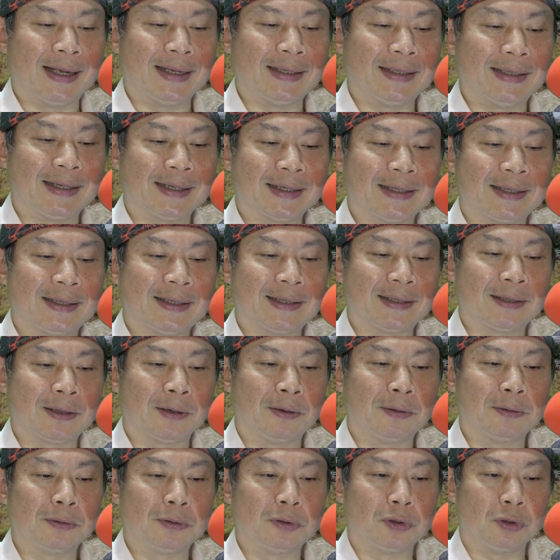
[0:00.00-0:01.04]
just
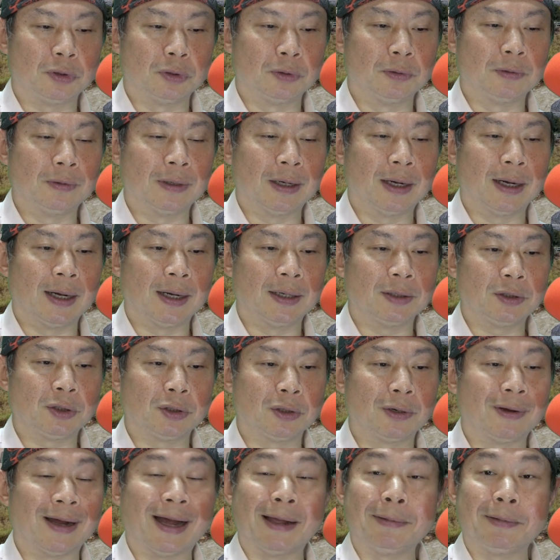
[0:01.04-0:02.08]
told you
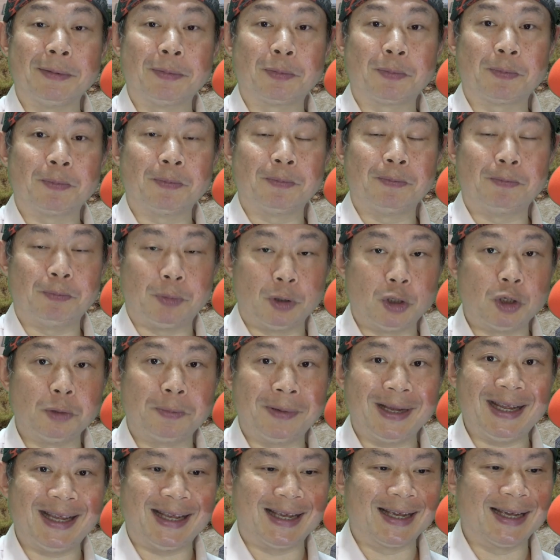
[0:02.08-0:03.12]
show IP
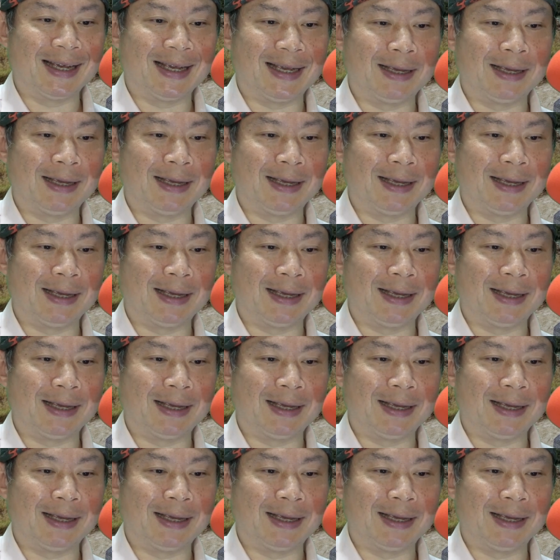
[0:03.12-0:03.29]
BGP.